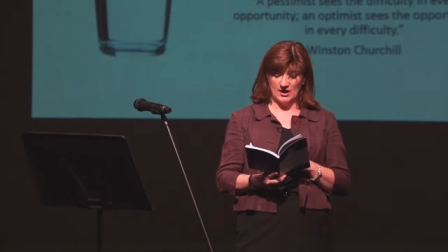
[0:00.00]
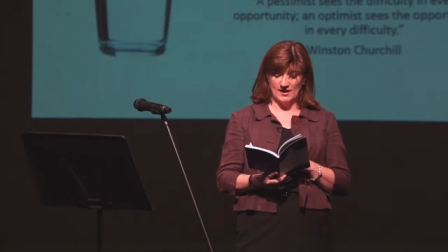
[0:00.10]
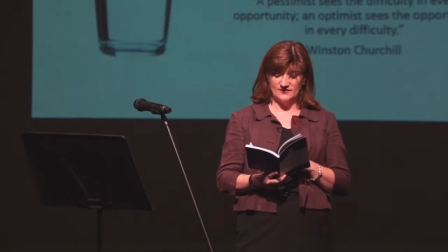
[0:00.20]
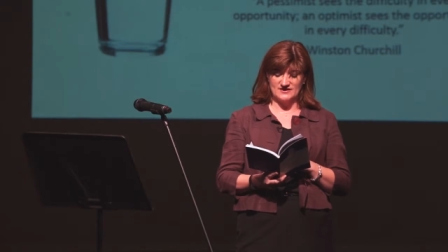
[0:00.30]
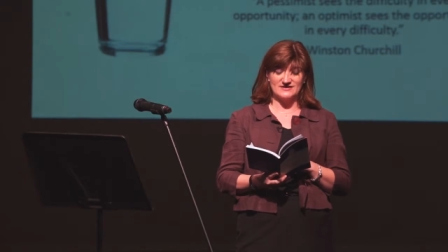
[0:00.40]

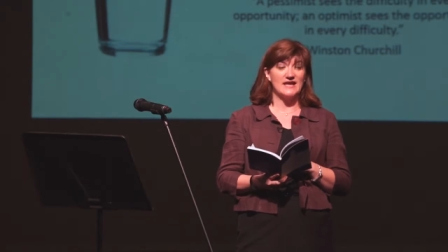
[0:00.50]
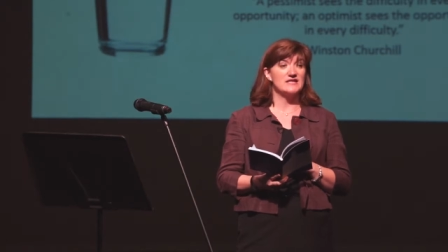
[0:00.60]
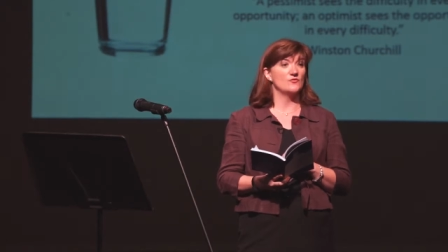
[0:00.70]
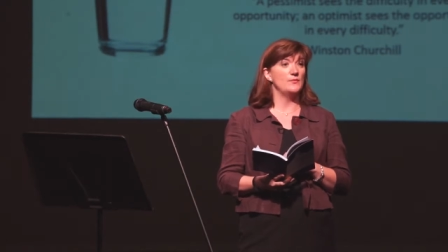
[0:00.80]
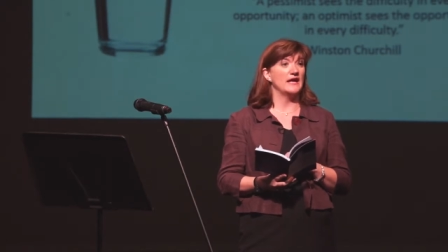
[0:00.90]
life, a
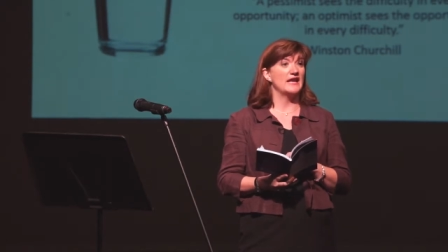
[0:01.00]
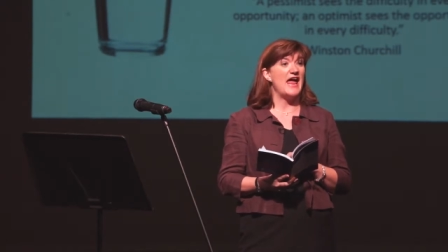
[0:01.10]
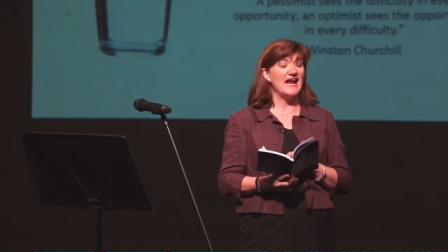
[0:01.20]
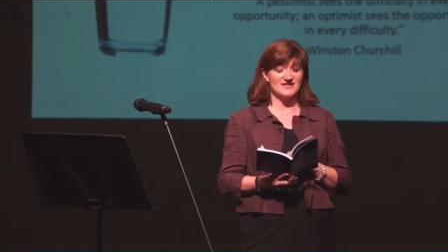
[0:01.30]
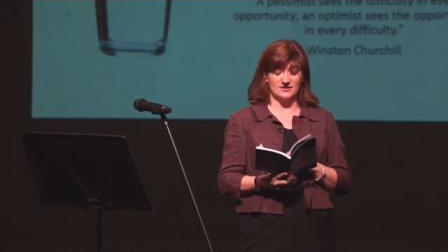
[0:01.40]
state of being an
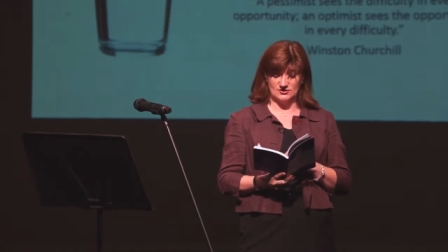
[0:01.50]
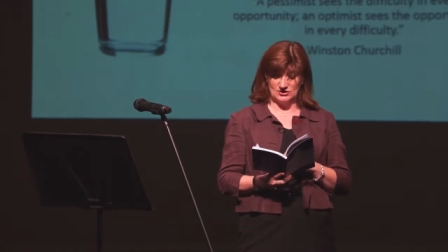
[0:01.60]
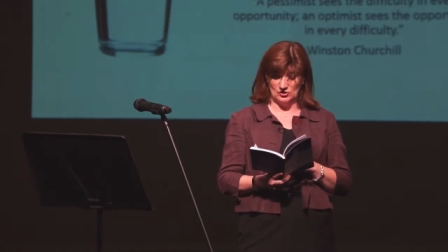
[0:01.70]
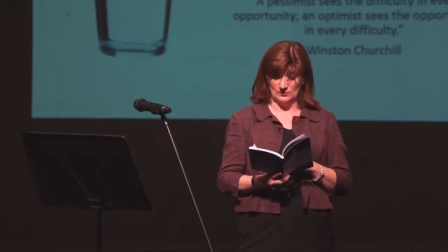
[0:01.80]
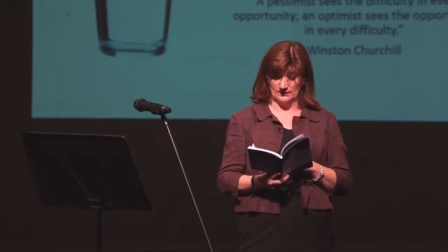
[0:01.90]
excellent
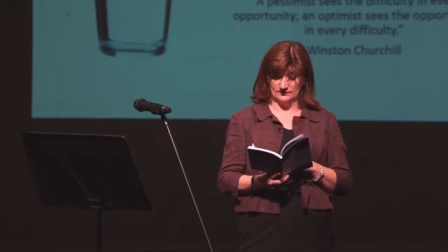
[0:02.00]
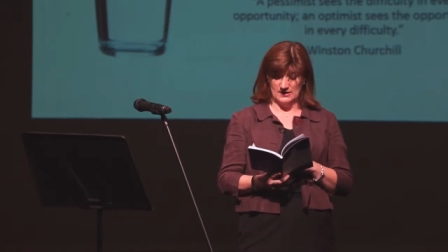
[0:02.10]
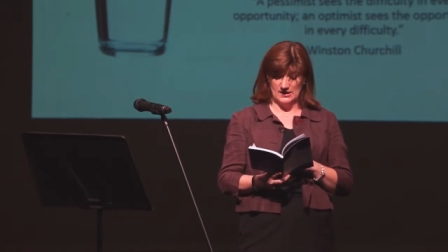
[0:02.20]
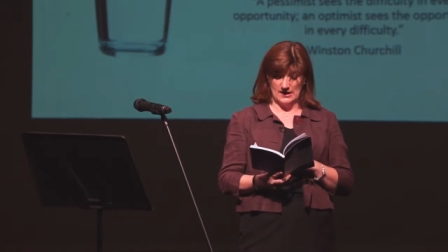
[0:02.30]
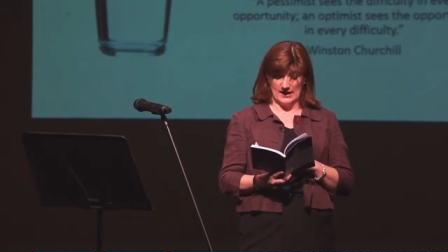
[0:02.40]
human.
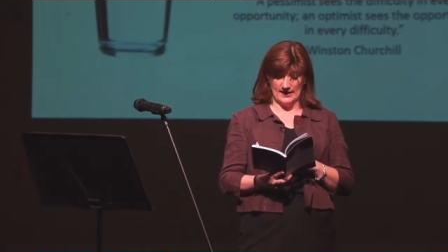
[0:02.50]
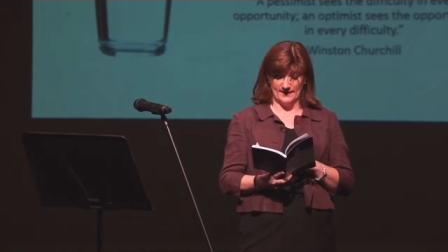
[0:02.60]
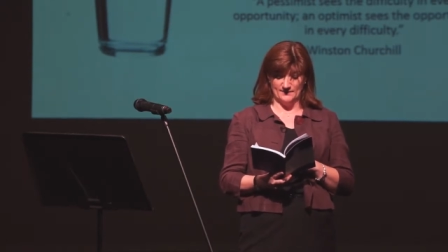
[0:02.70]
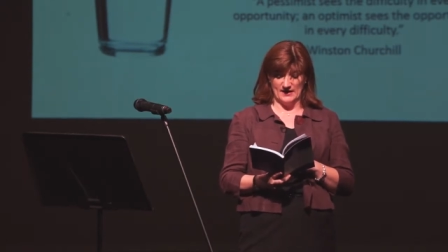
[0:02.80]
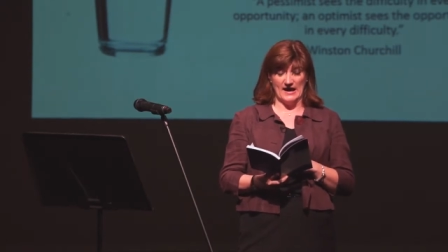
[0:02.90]

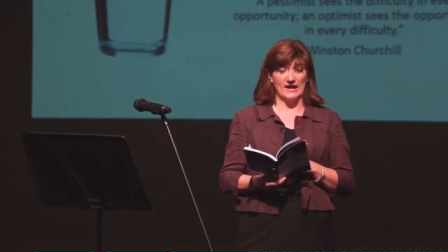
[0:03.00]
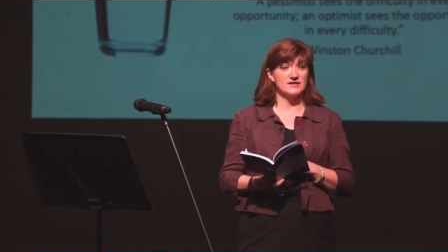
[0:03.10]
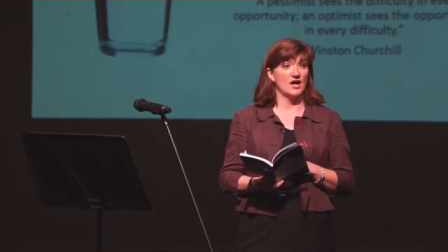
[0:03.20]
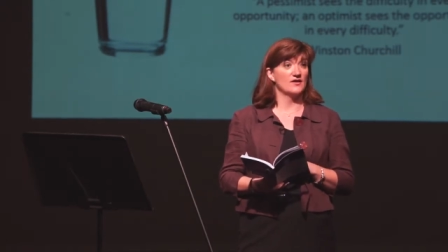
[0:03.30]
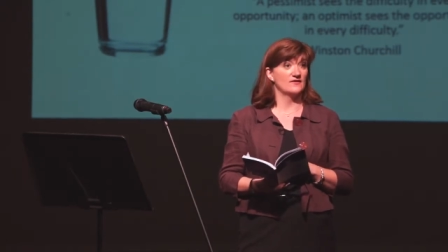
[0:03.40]

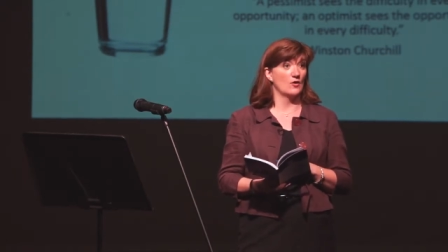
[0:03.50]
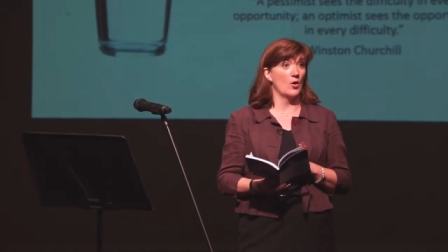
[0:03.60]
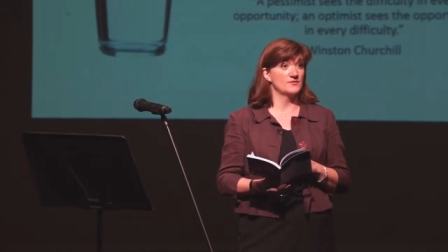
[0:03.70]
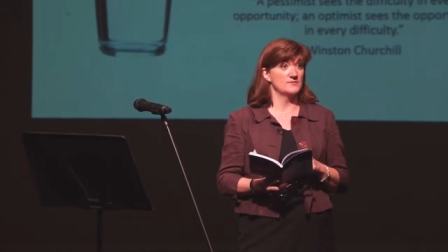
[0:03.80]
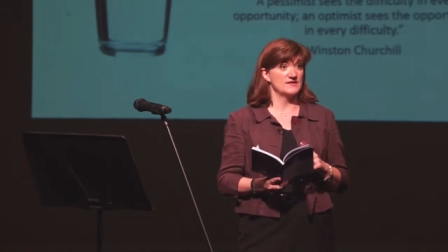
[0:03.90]
And I think that
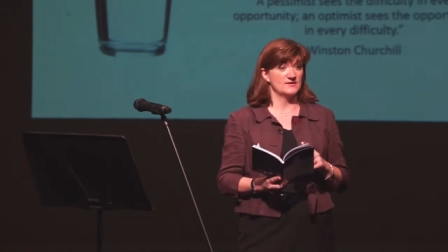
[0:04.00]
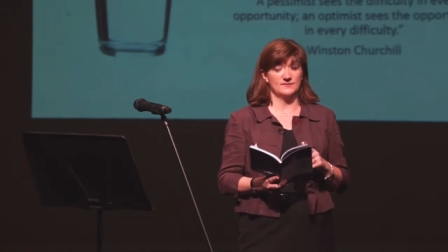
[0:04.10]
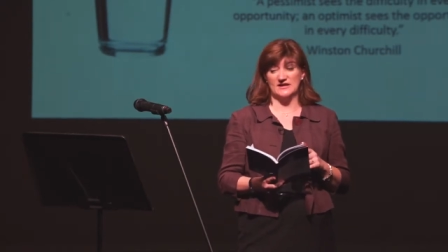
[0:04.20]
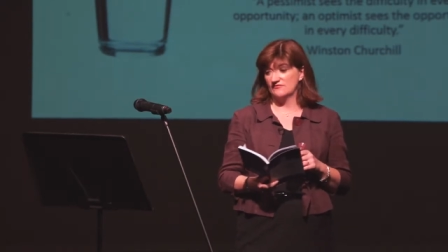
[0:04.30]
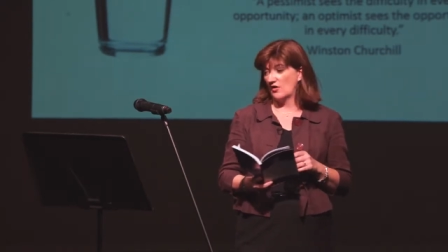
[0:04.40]

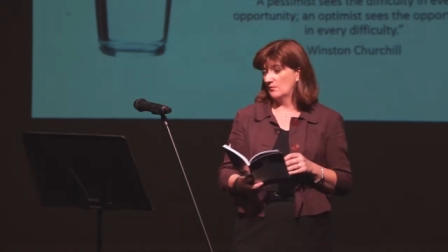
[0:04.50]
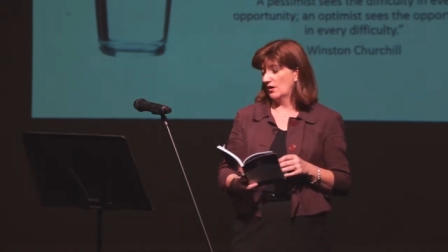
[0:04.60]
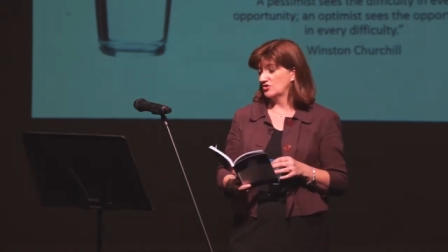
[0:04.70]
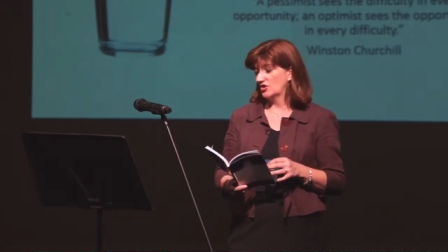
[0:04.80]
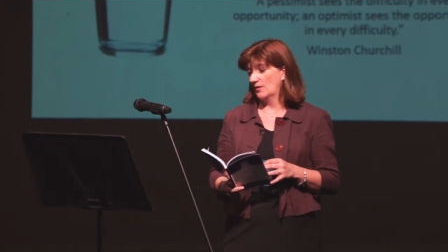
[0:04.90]
optimism is very
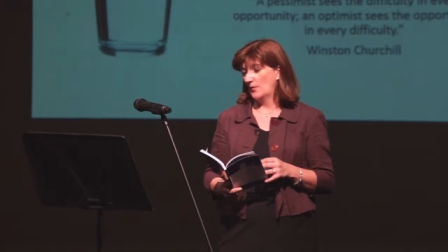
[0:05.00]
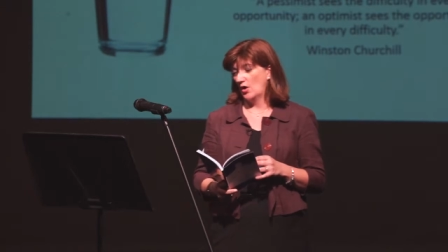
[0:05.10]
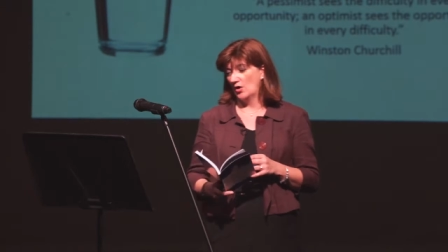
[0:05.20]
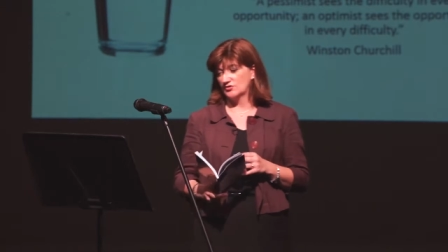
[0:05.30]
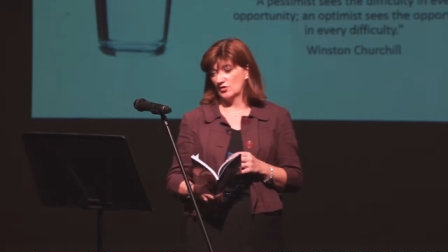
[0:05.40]
much a
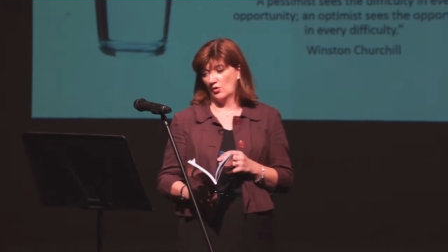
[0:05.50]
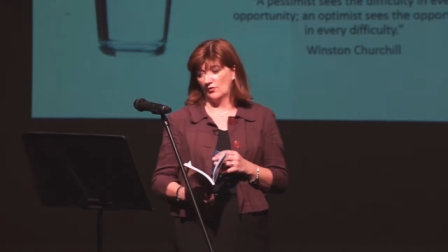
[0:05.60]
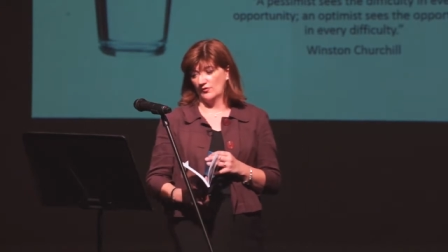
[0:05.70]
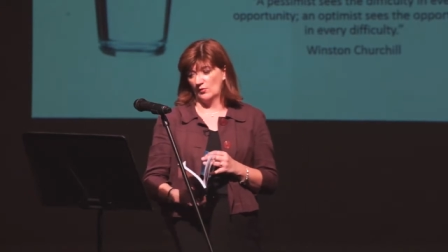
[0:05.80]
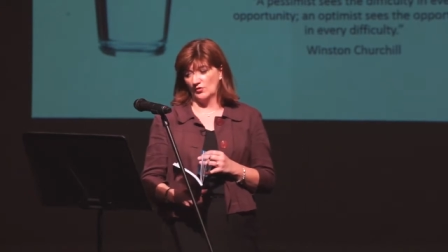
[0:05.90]
part
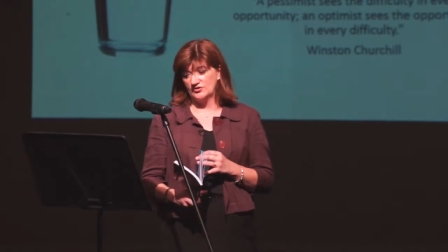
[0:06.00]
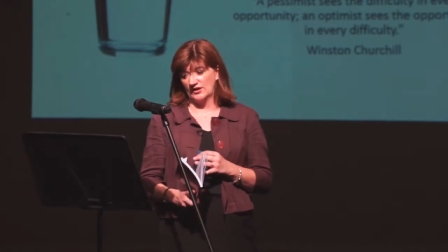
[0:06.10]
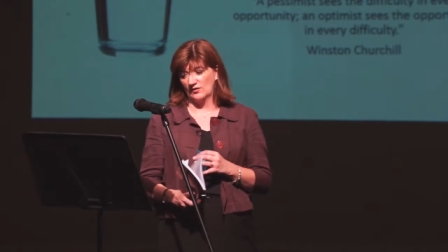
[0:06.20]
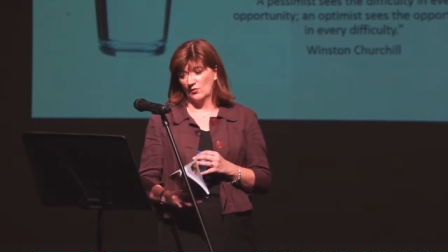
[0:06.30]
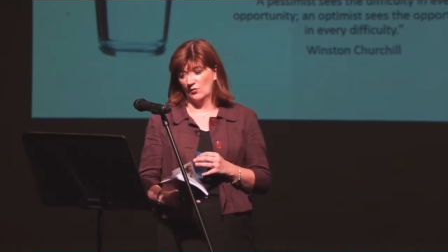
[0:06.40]
of
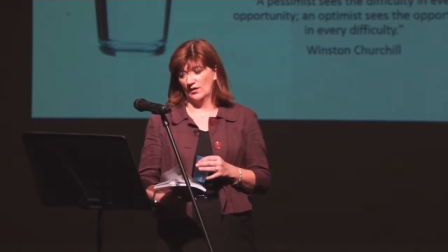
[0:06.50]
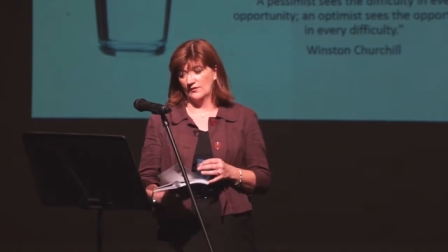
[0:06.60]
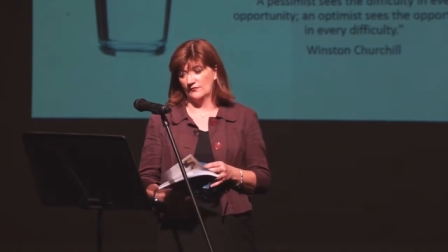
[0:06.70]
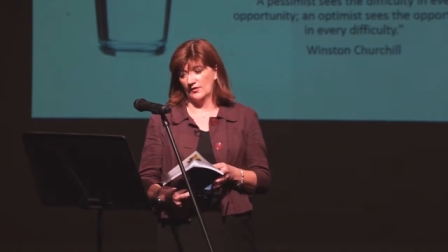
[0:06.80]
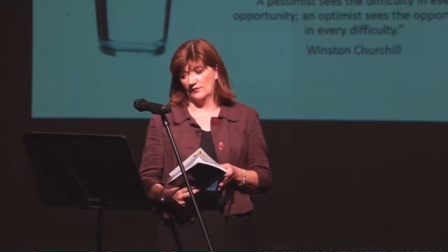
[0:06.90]
wanting all
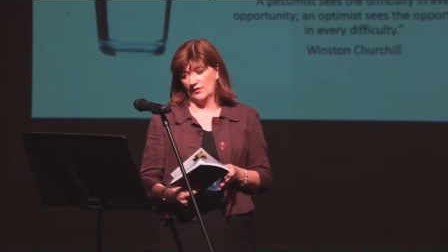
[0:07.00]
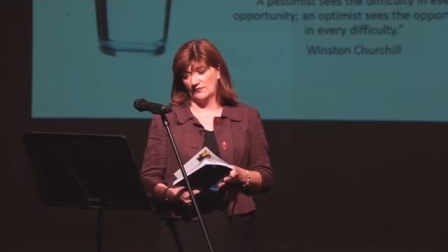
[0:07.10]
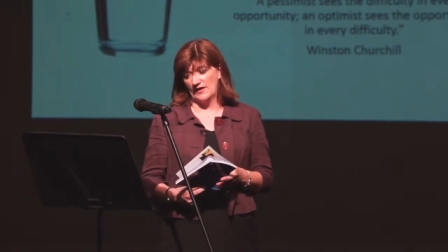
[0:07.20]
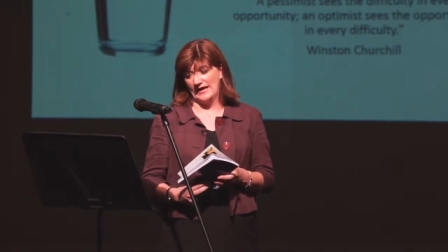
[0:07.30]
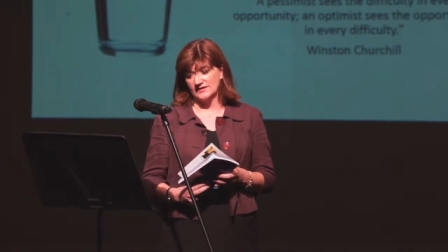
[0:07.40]

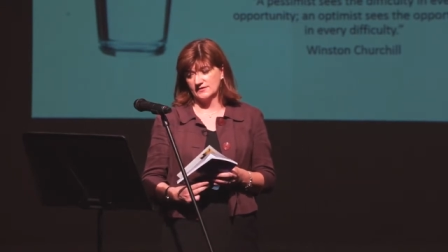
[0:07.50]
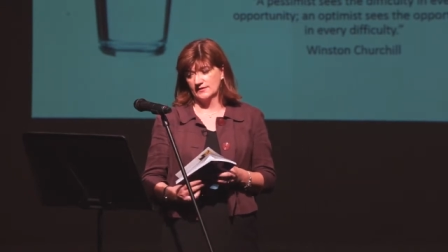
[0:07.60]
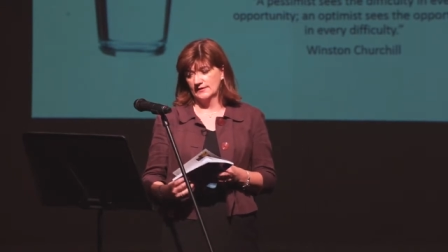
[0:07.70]
of that.